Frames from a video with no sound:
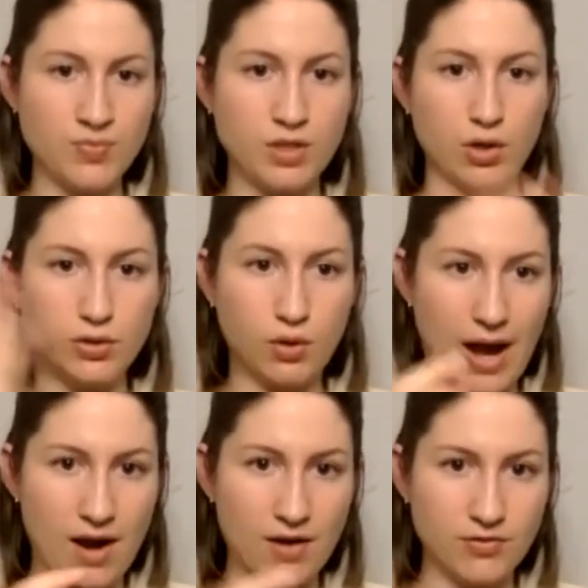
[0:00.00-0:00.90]
you know, you'll
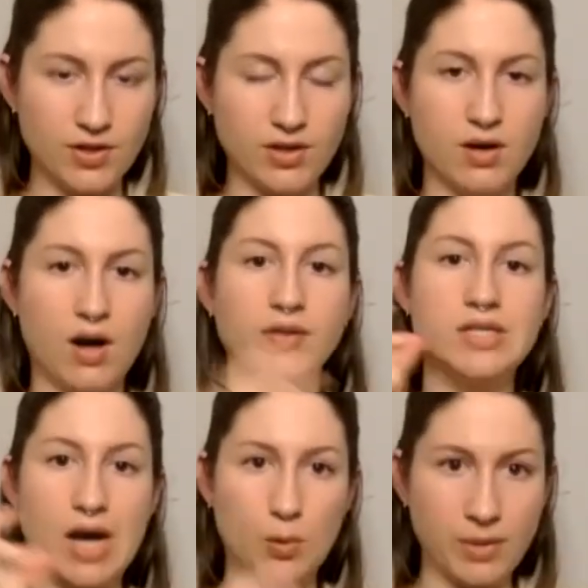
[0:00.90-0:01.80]
have the on the
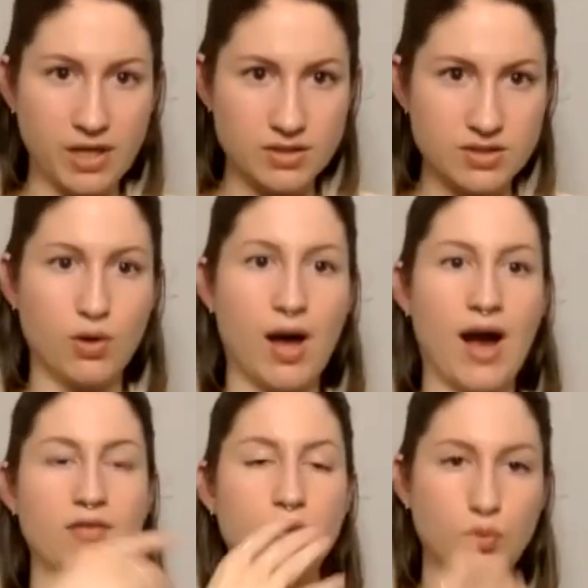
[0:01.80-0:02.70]
downbeats, you'll
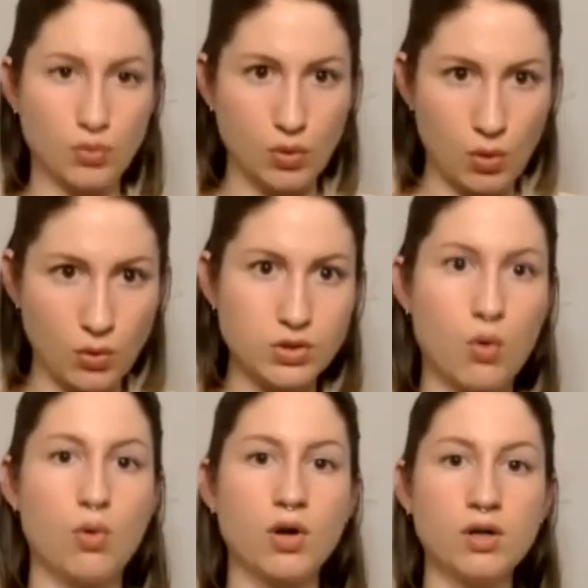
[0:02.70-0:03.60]
have the rolled
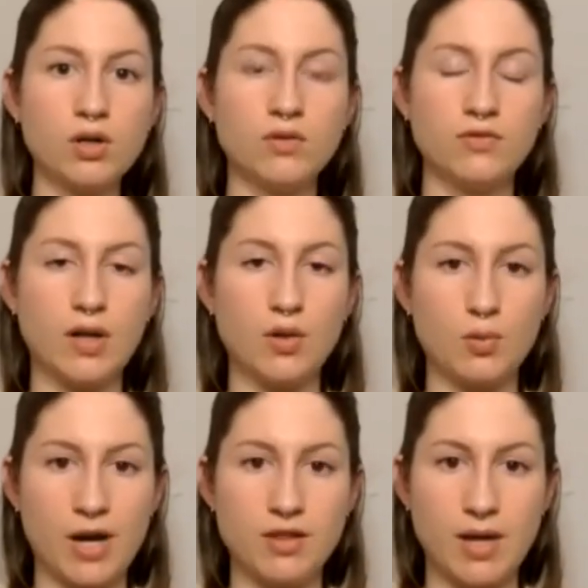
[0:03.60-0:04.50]
chord
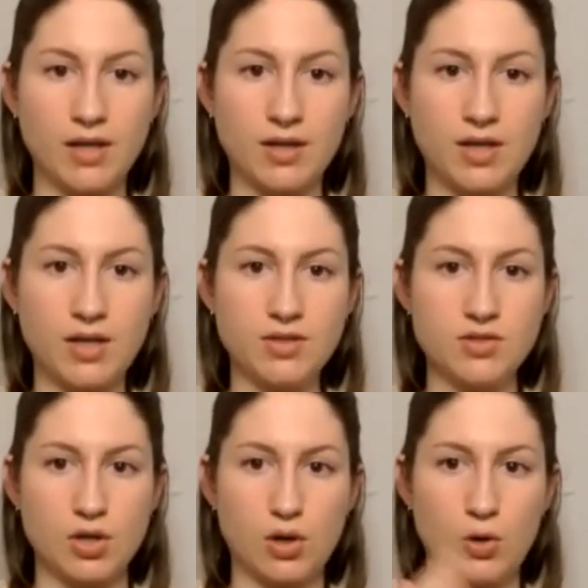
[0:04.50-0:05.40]
followed by the melody.
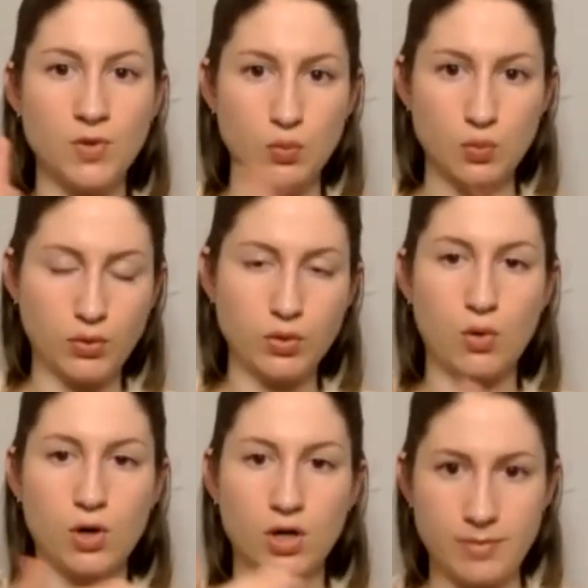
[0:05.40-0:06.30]
So, rolled
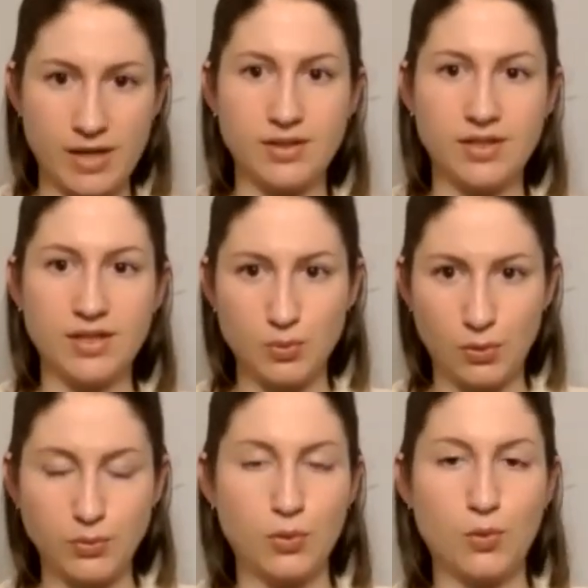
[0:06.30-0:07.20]
chord, melody,
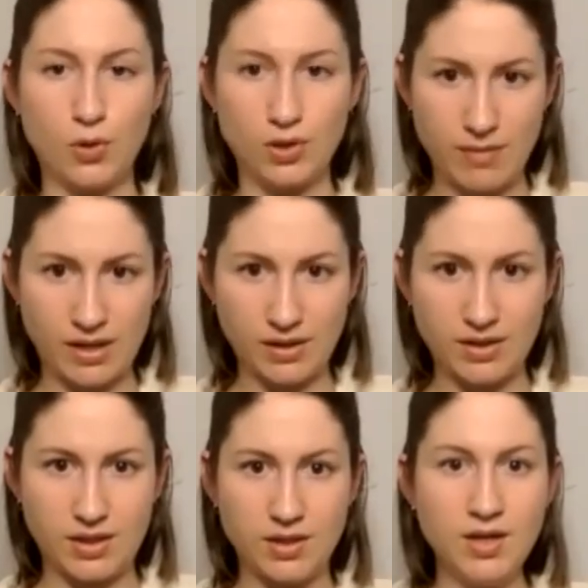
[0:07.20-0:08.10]
rolled chord,
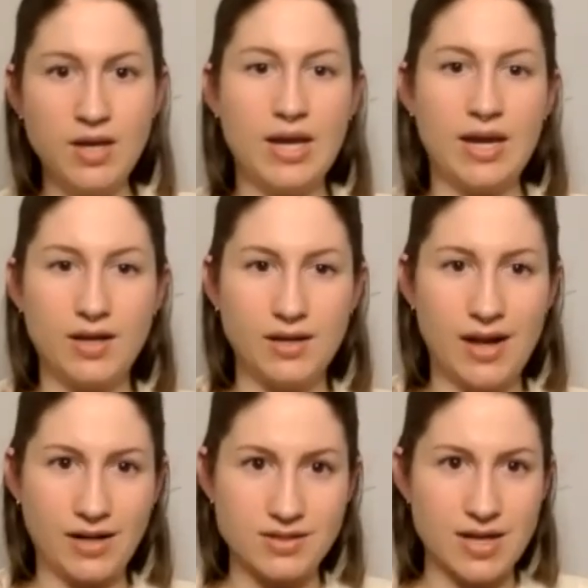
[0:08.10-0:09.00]
melody, and it
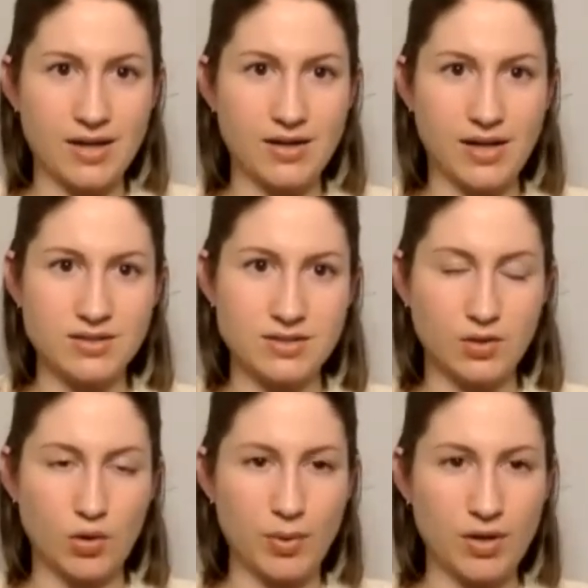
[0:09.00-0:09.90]
adds that nice
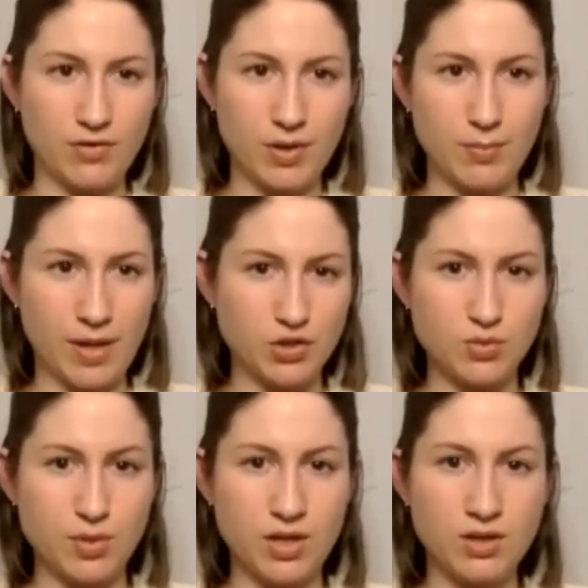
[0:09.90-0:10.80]
little bit of
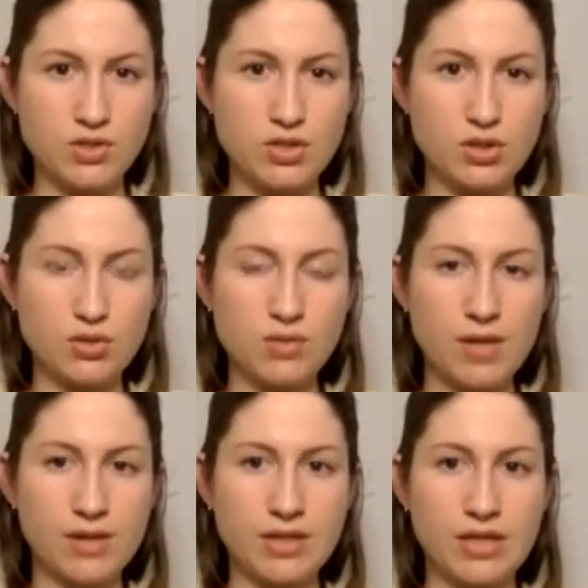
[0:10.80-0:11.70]
embellishment to the
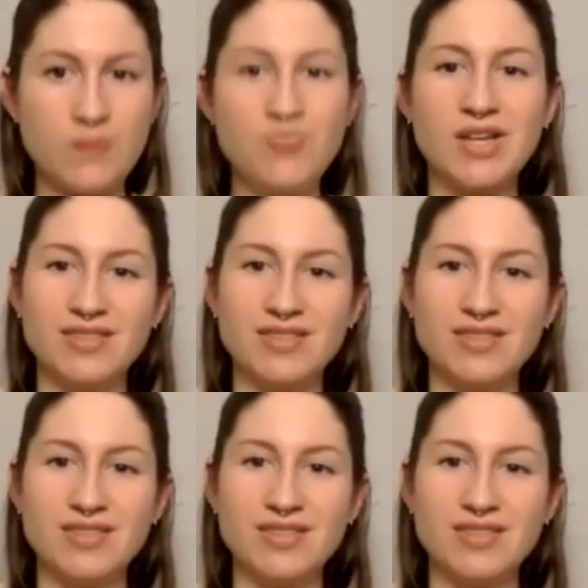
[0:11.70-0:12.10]
melody.